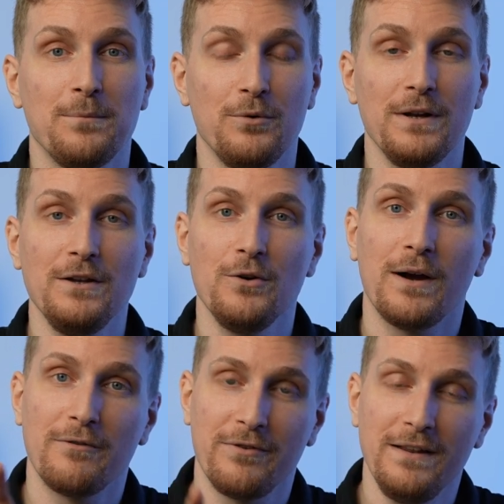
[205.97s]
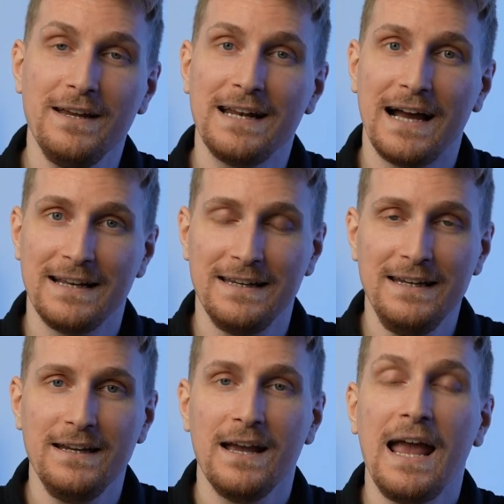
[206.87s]
put in your affiliate
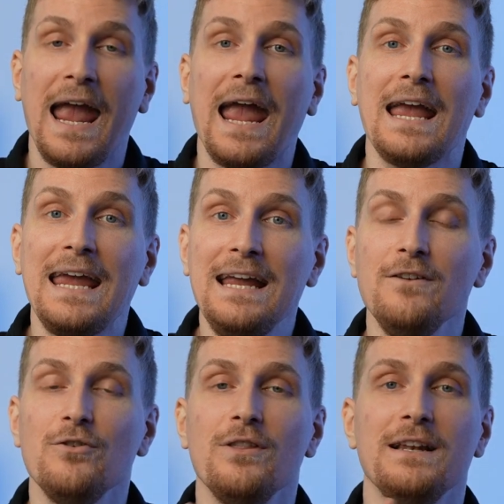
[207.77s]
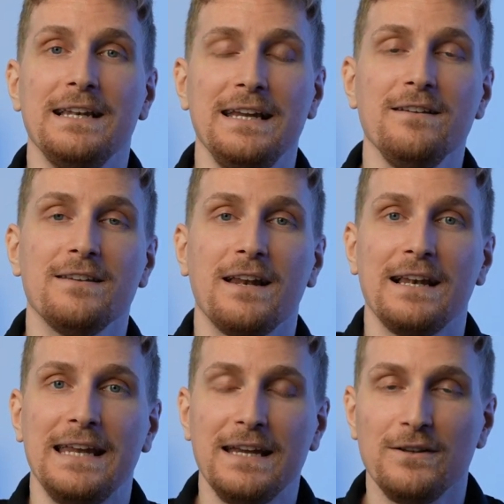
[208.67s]
ID into the links that are
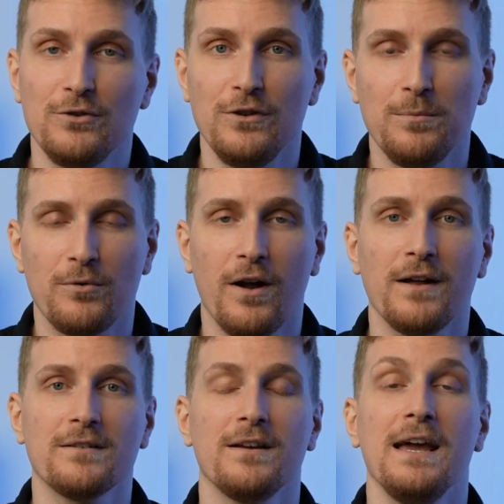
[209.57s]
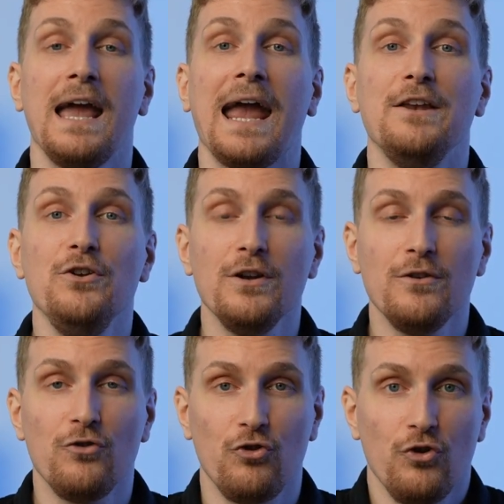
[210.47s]
linking to the products, and you
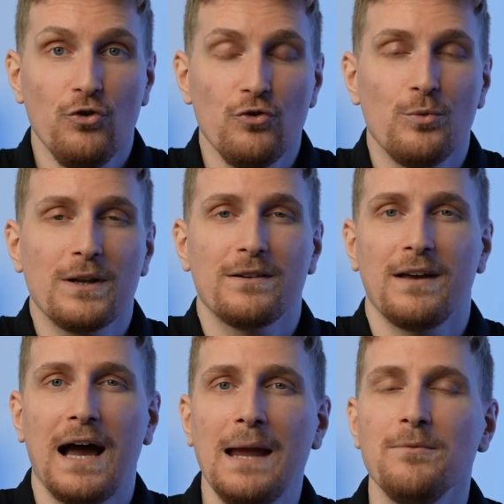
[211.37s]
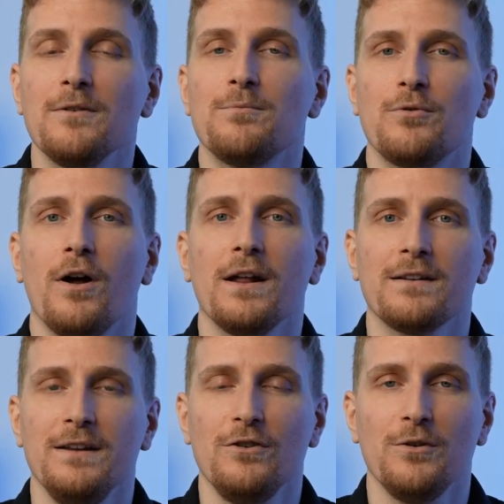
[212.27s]
can choose what types of
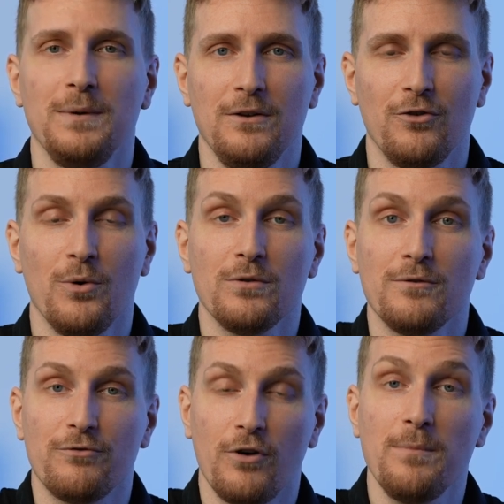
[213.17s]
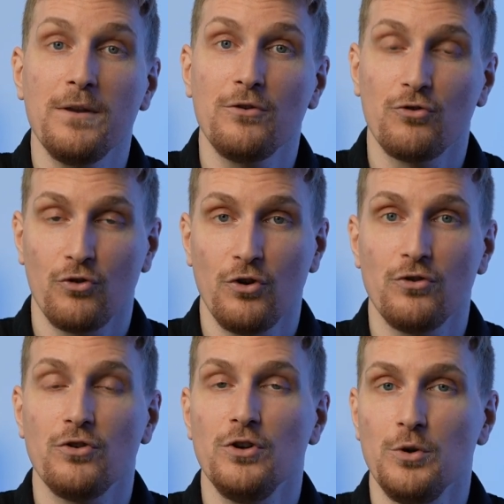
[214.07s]
product needs to be chosen from the
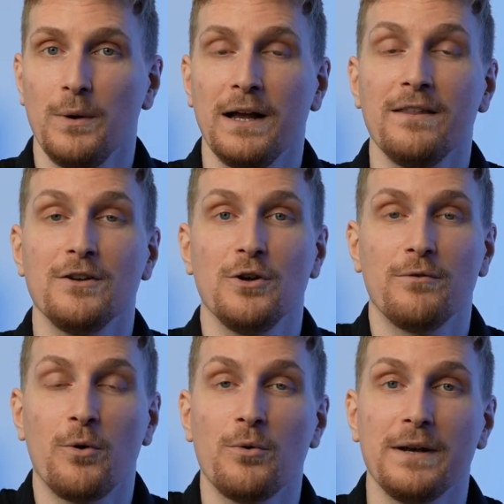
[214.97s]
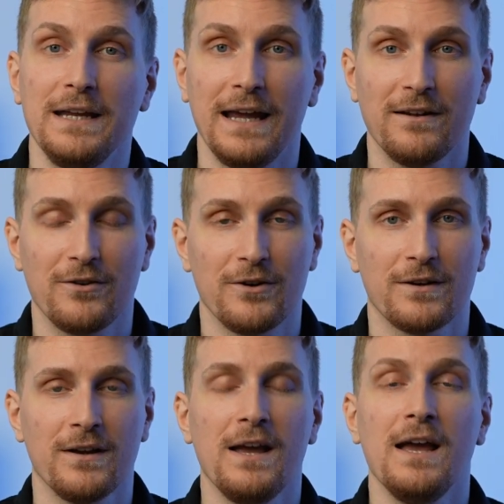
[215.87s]
search URL that you have already entered.